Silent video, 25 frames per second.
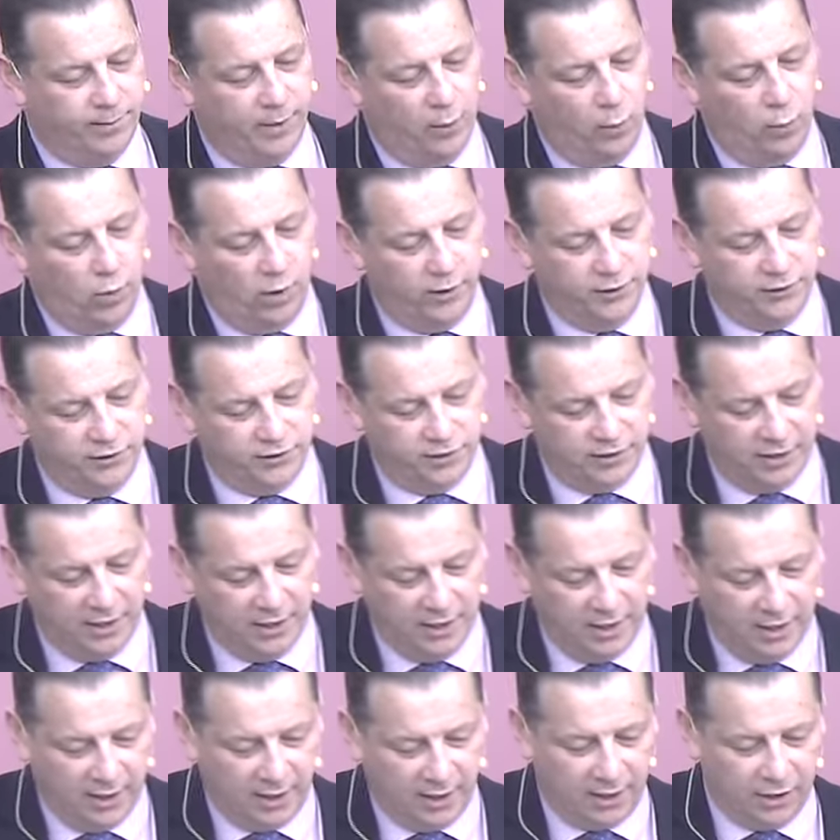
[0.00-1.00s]
but once,
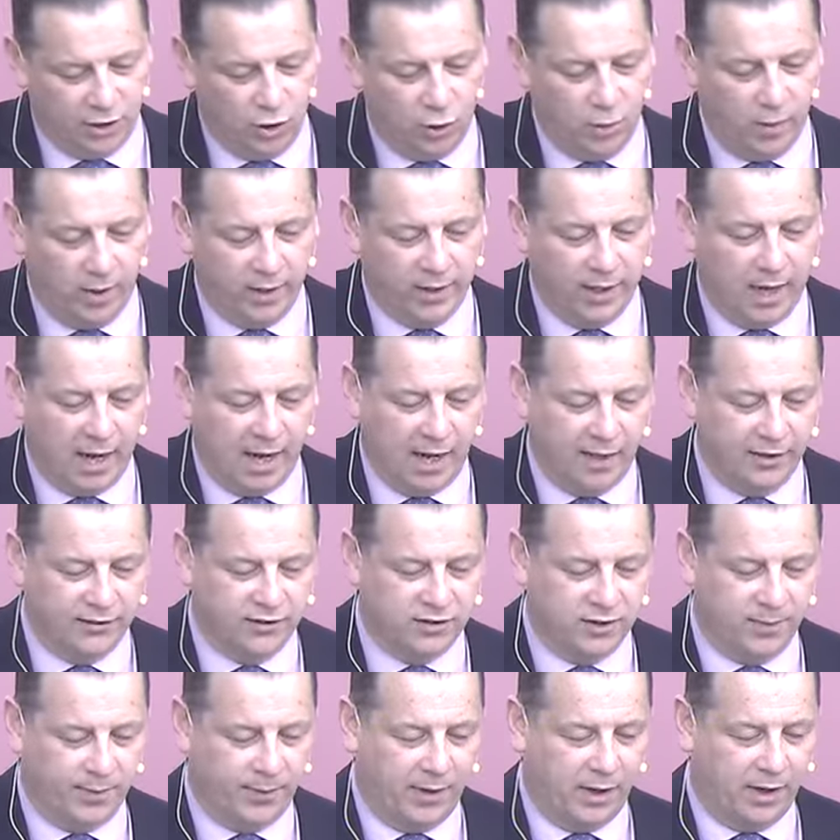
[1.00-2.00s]
and no one
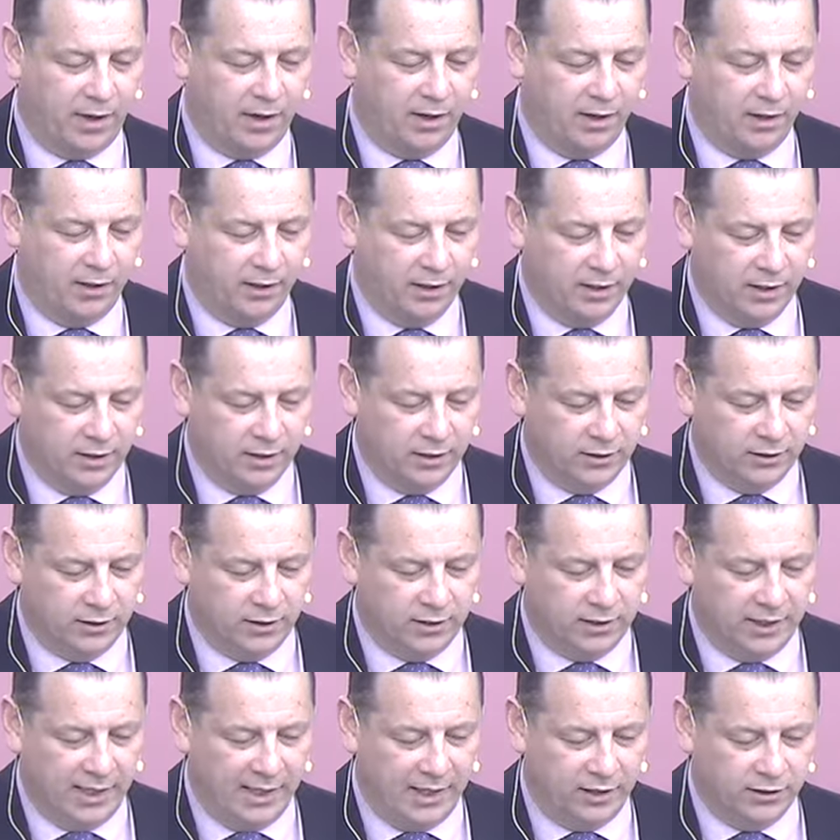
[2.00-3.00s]
has the power
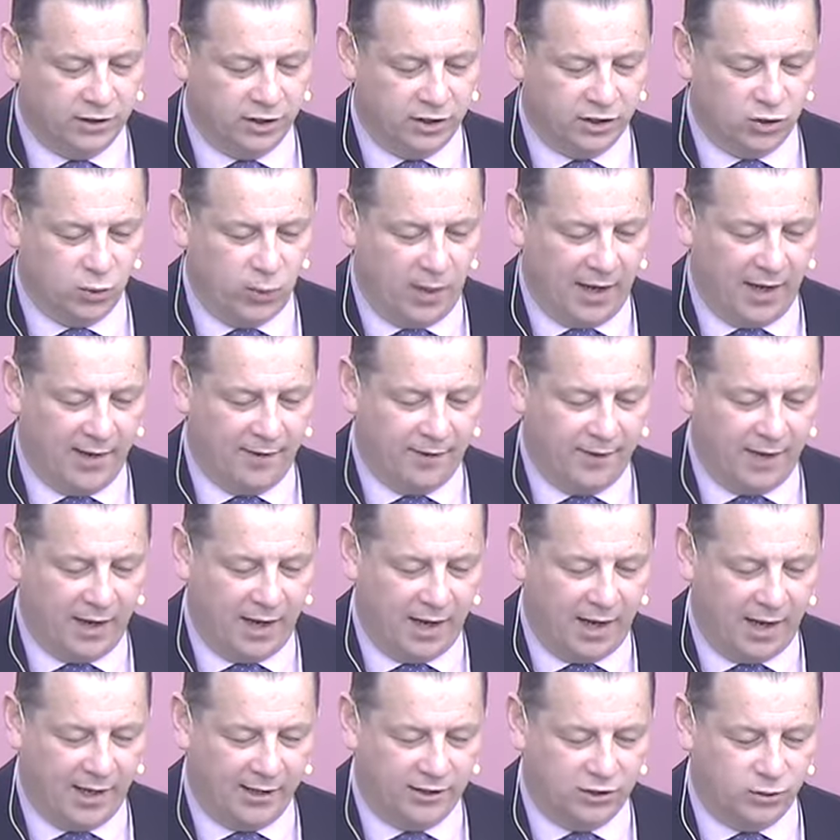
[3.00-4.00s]
to tell just when the
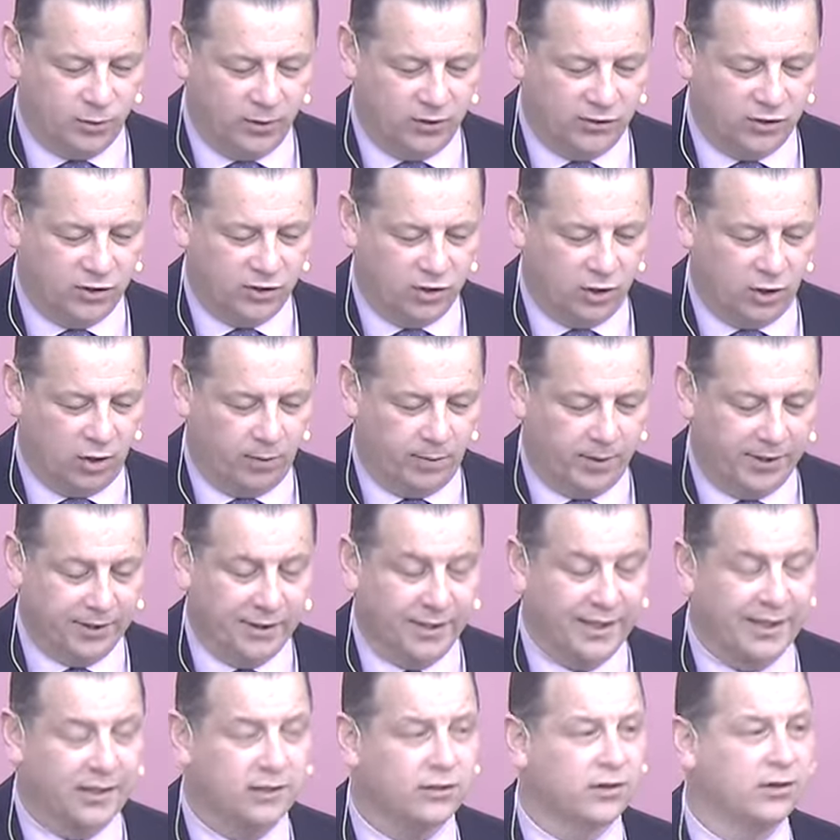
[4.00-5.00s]
hands will stop
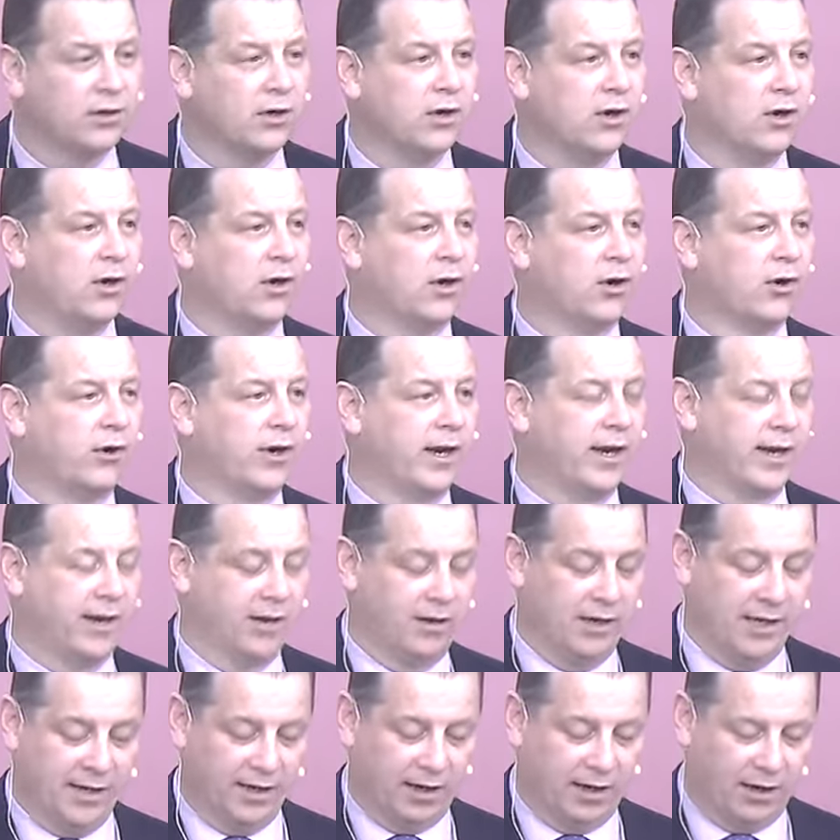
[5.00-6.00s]
at late or
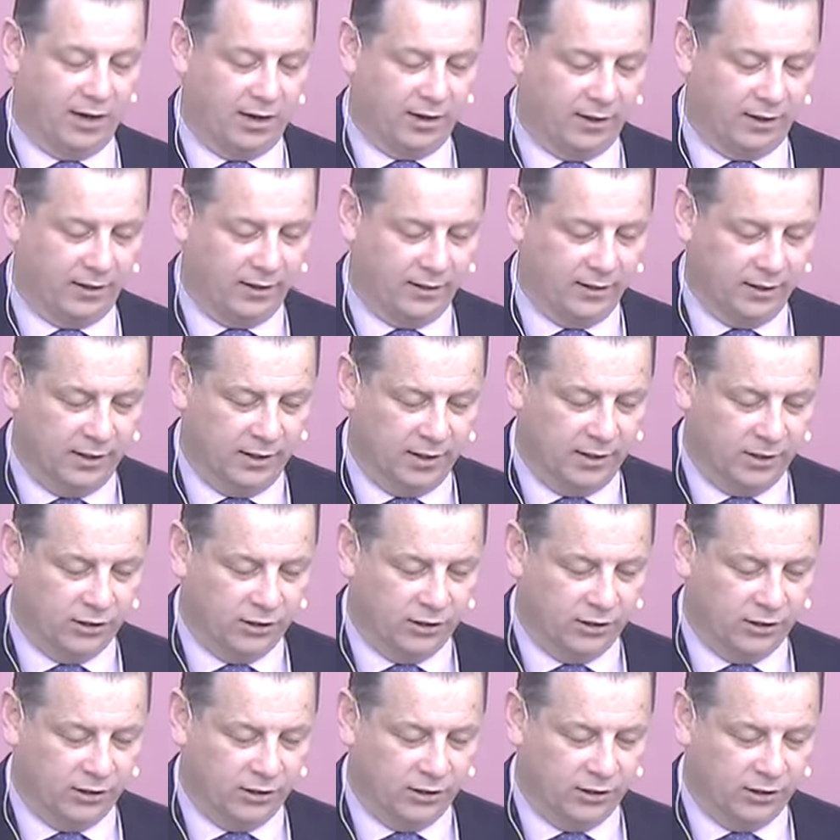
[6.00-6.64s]
early hour.